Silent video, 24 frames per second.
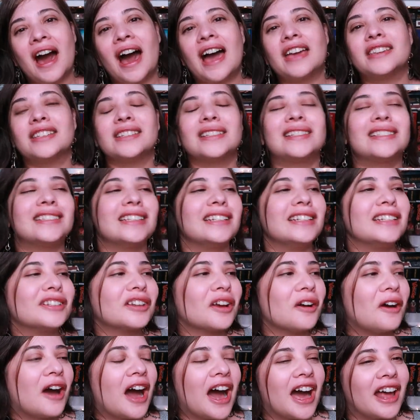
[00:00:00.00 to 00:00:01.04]
I just didn't
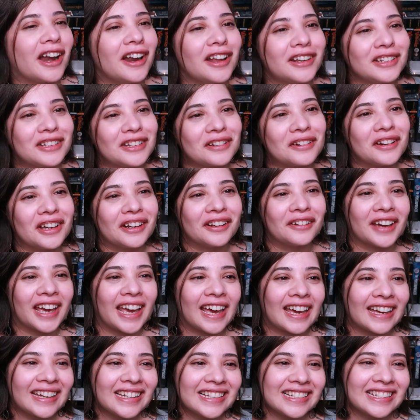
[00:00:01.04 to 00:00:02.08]
know how to do it,
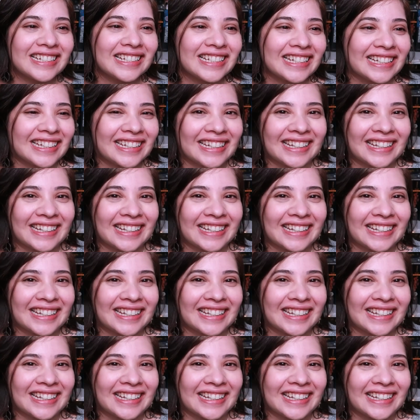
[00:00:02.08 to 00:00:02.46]
okay?